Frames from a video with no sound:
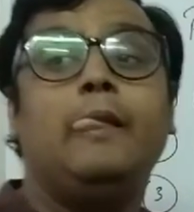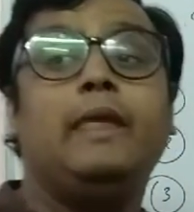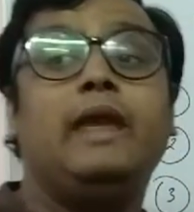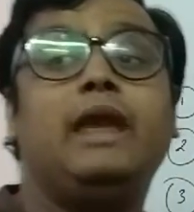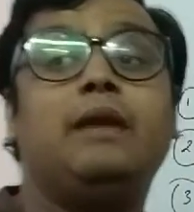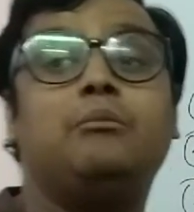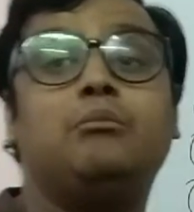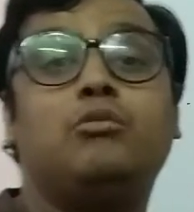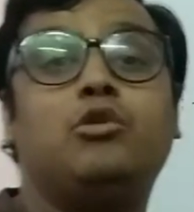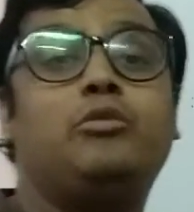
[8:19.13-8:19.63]

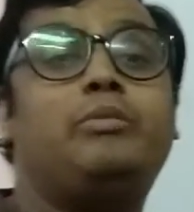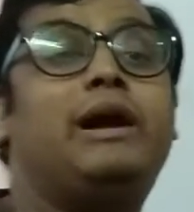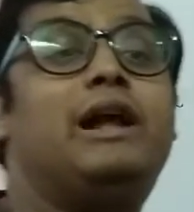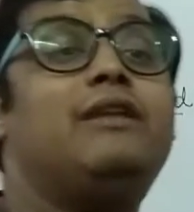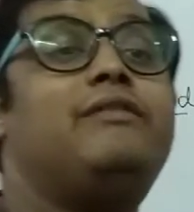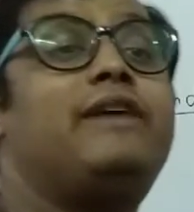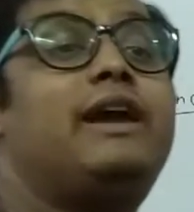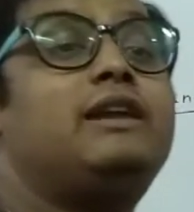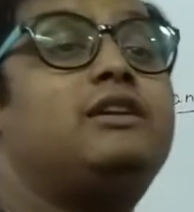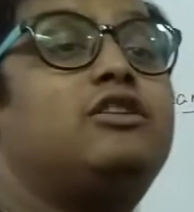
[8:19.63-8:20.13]

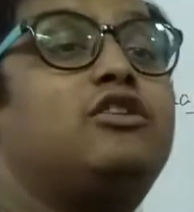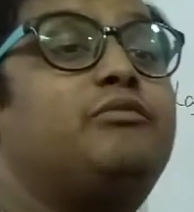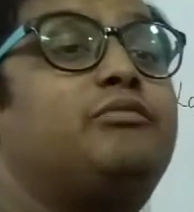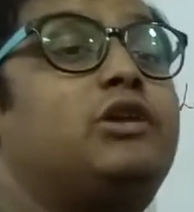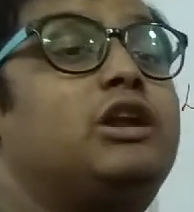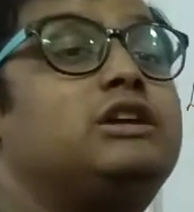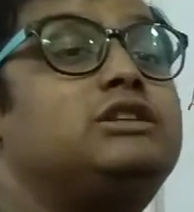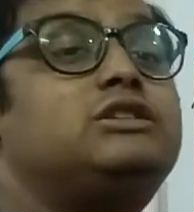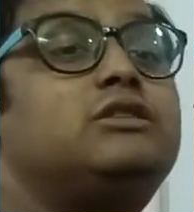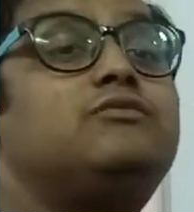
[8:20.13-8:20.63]
Immobile factor of
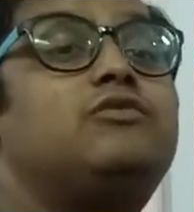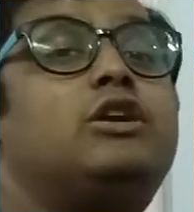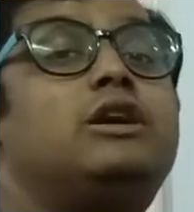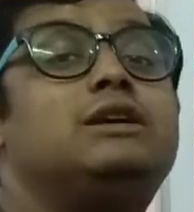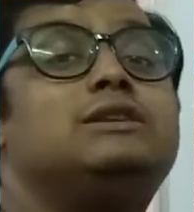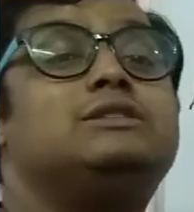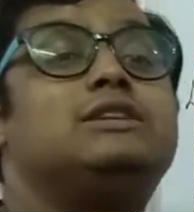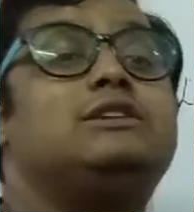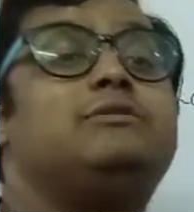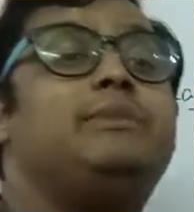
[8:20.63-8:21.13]
production, what
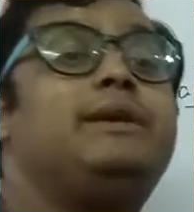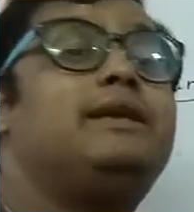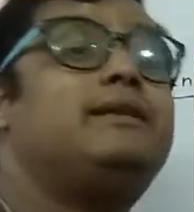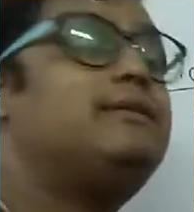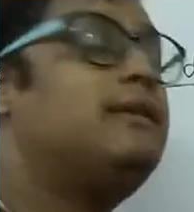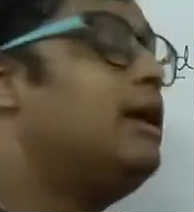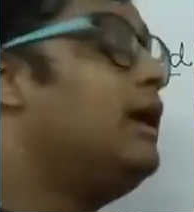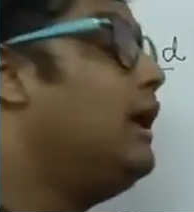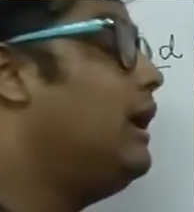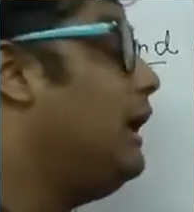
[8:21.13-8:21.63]
does it
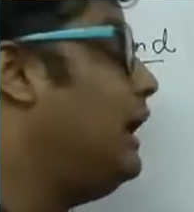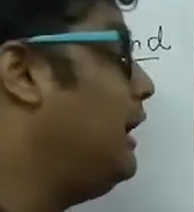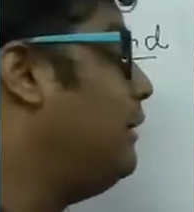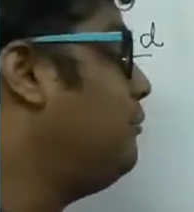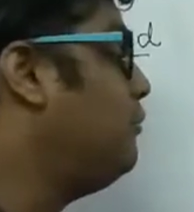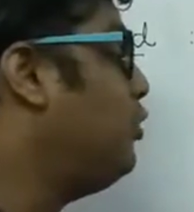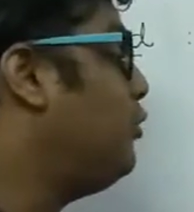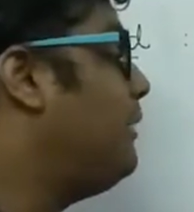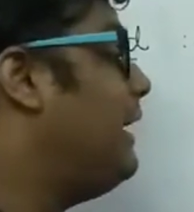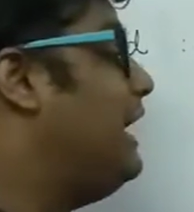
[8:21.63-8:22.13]
mean?
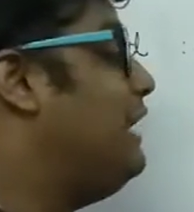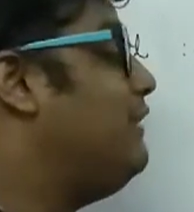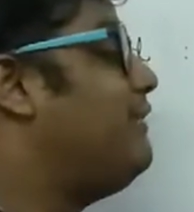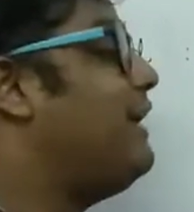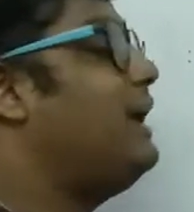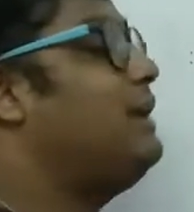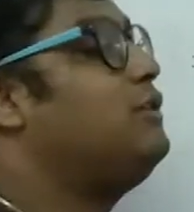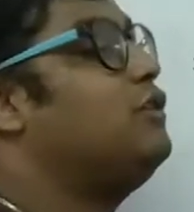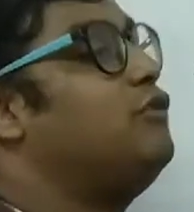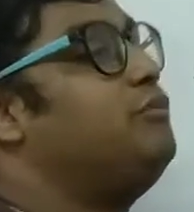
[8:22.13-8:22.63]
Immobile
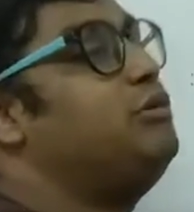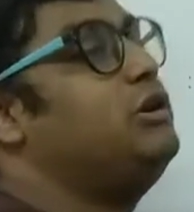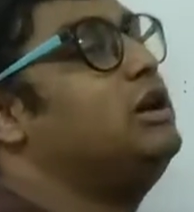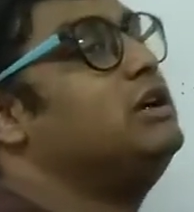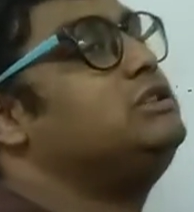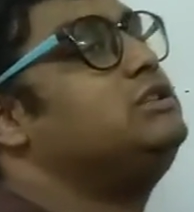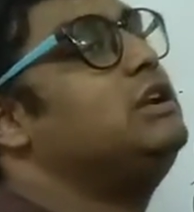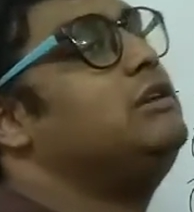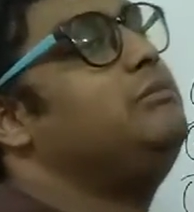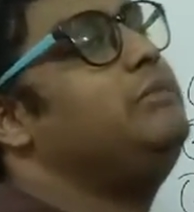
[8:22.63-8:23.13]
factor of
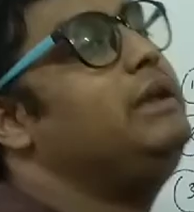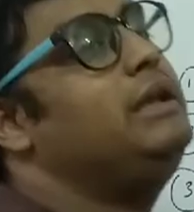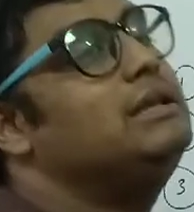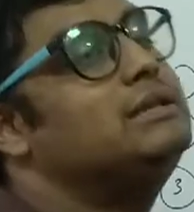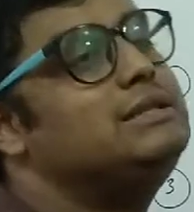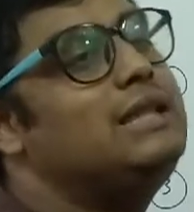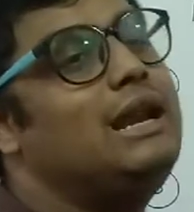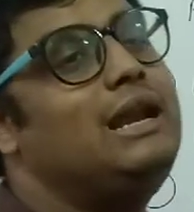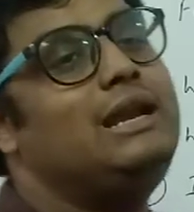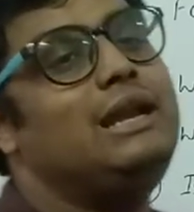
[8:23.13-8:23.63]
production
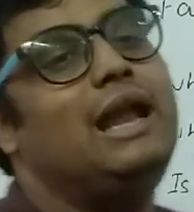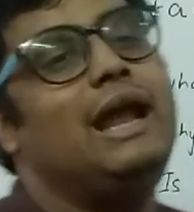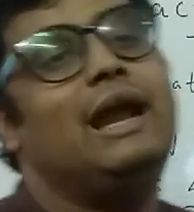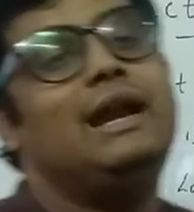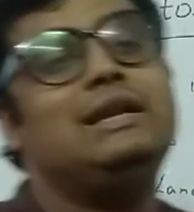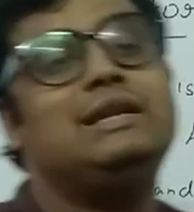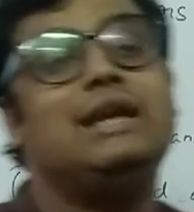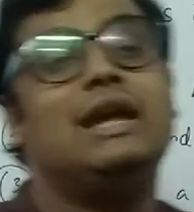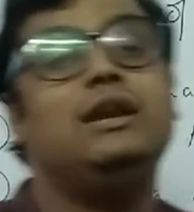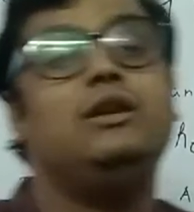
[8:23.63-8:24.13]
means that
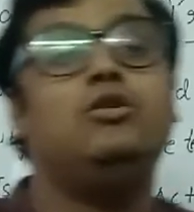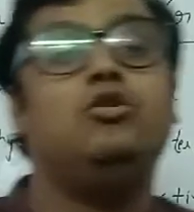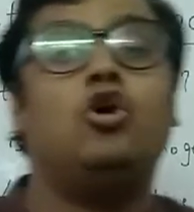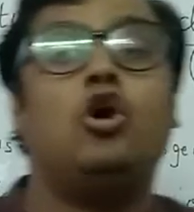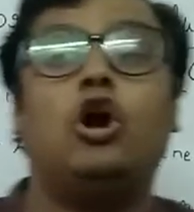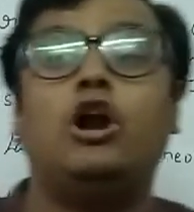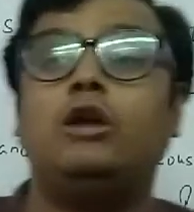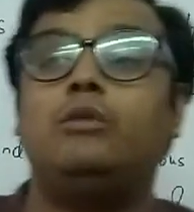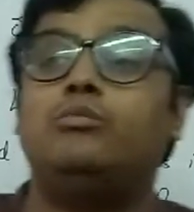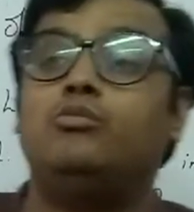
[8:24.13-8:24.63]
land
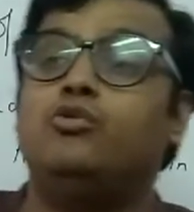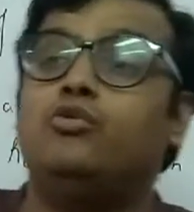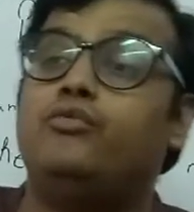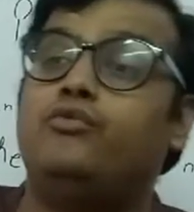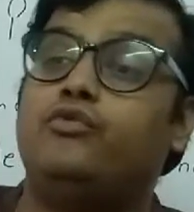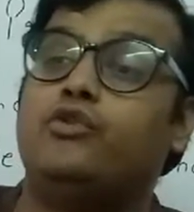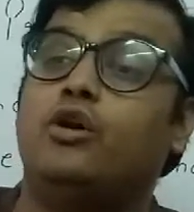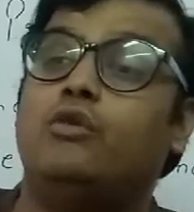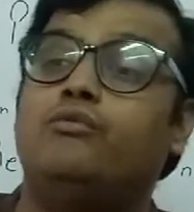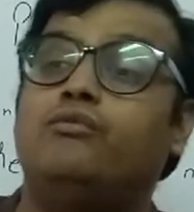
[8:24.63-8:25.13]
cannot move
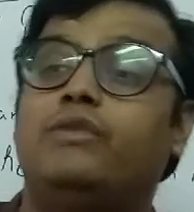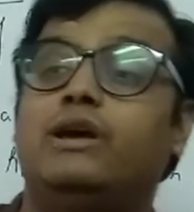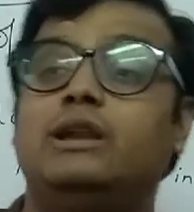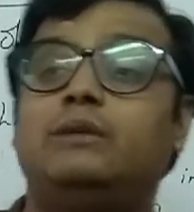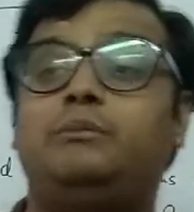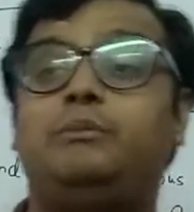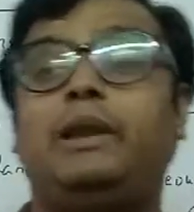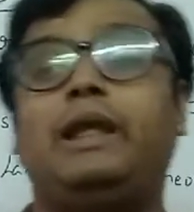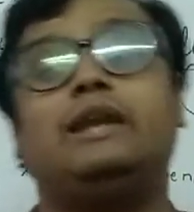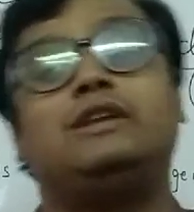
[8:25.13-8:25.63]
from
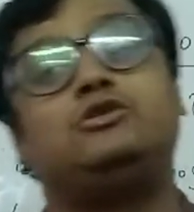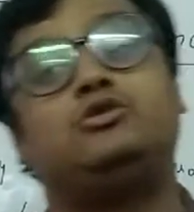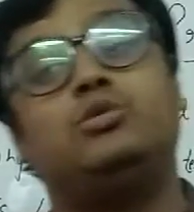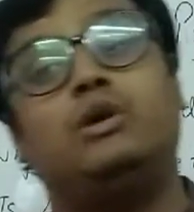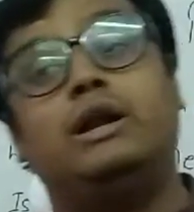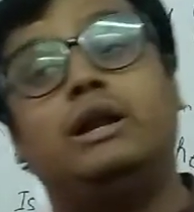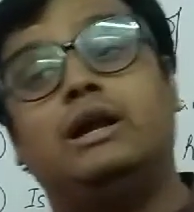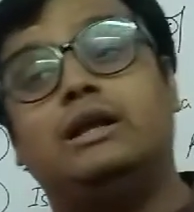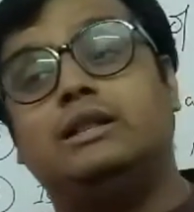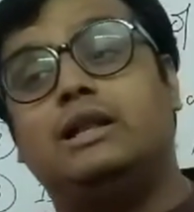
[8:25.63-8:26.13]
one place to
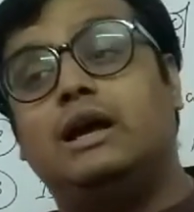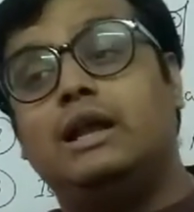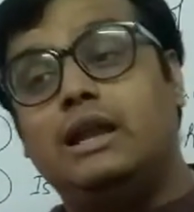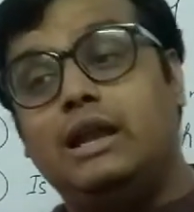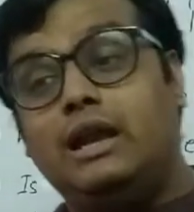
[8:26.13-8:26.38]
another.